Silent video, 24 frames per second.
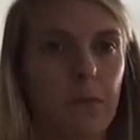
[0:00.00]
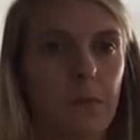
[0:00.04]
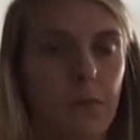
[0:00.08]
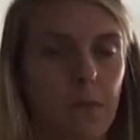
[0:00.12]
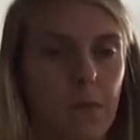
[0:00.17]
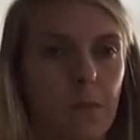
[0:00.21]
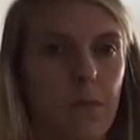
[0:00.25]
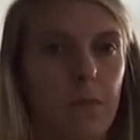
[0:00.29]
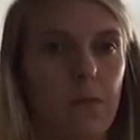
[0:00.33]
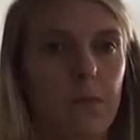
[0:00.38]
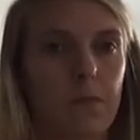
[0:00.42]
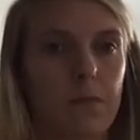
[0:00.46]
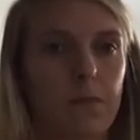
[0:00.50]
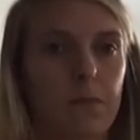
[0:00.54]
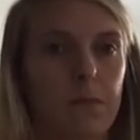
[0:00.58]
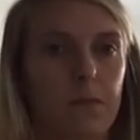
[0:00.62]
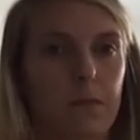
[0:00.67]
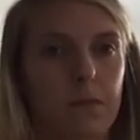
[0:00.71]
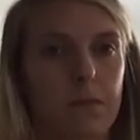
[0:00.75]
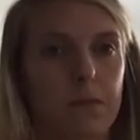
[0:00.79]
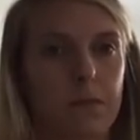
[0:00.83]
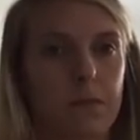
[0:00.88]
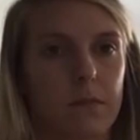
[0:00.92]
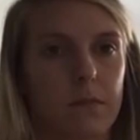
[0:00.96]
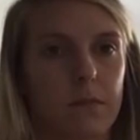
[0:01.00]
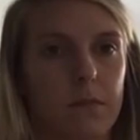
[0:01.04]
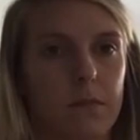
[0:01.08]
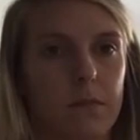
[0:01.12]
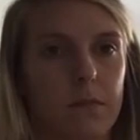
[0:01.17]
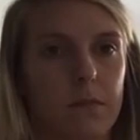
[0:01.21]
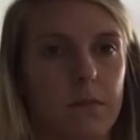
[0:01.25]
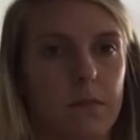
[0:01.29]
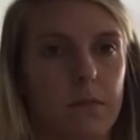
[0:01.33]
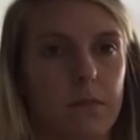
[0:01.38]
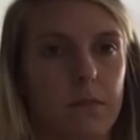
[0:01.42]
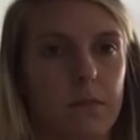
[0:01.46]

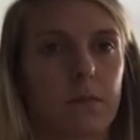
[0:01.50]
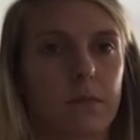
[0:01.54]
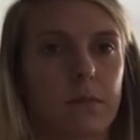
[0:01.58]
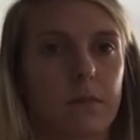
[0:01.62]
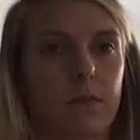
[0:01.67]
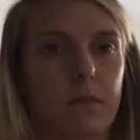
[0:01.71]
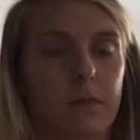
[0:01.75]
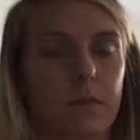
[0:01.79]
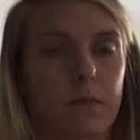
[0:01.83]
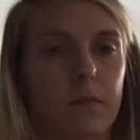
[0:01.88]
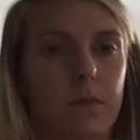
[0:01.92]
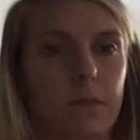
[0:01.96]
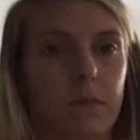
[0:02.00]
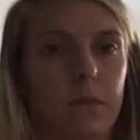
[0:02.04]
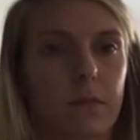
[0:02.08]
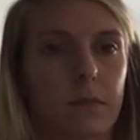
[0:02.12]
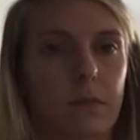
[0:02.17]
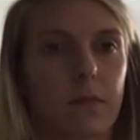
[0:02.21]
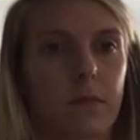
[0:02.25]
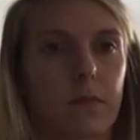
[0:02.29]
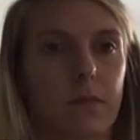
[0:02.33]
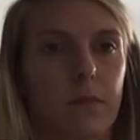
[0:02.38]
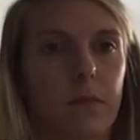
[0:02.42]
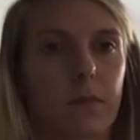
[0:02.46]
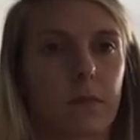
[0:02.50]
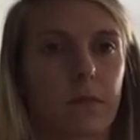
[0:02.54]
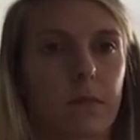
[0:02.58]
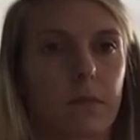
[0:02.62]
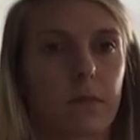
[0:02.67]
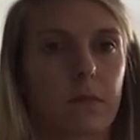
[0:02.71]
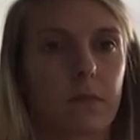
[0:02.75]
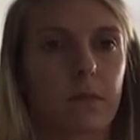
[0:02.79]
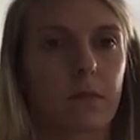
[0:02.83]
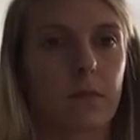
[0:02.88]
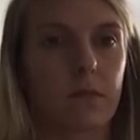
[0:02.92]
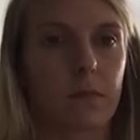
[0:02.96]

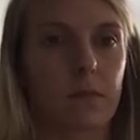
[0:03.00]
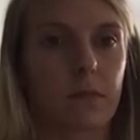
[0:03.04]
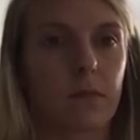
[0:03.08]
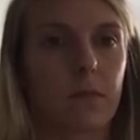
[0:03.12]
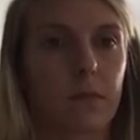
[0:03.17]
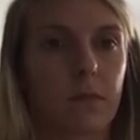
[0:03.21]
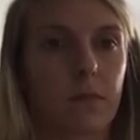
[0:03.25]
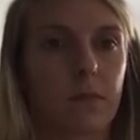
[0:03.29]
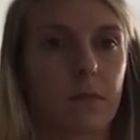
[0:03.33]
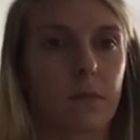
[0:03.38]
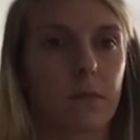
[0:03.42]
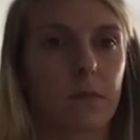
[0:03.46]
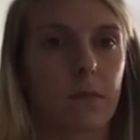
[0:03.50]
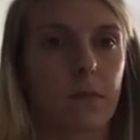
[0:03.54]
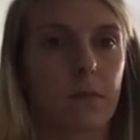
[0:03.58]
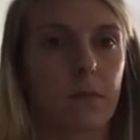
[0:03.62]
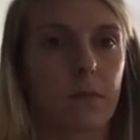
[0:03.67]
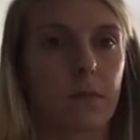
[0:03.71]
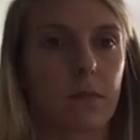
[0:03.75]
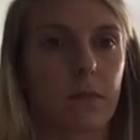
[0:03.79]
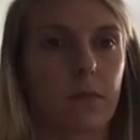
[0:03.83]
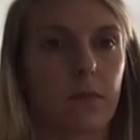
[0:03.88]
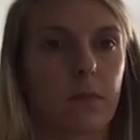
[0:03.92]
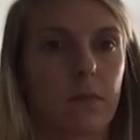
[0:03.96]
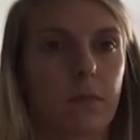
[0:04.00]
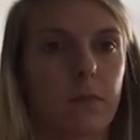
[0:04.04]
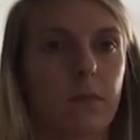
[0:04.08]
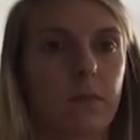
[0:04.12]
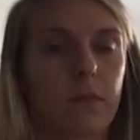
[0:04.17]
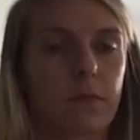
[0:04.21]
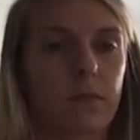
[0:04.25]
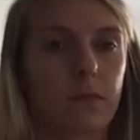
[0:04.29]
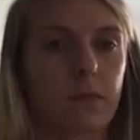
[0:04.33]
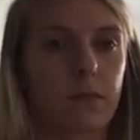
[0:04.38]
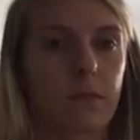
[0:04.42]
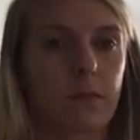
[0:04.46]

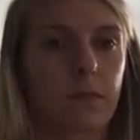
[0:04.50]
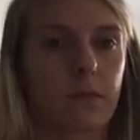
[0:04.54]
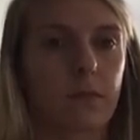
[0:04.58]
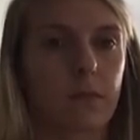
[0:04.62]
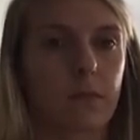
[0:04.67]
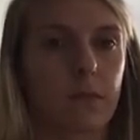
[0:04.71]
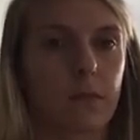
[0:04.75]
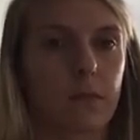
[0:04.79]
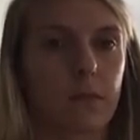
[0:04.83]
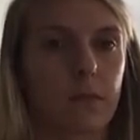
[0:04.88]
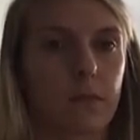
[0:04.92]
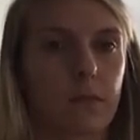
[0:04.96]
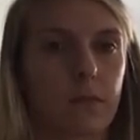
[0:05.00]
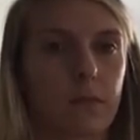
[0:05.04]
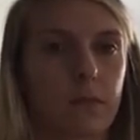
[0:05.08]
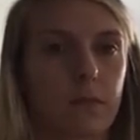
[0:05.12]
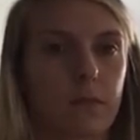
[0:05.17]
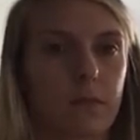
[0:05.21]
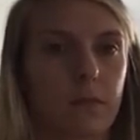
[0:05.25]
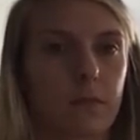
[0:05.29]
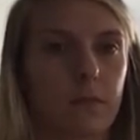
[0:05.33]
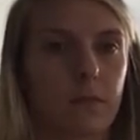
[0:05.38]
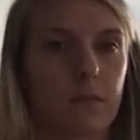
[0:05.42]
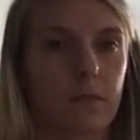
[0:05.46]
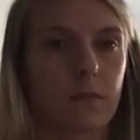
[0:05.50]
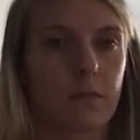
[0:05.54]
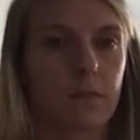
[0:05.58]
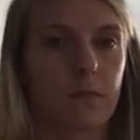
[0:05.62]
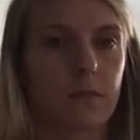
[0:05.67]
No words are spoken by the person on screen.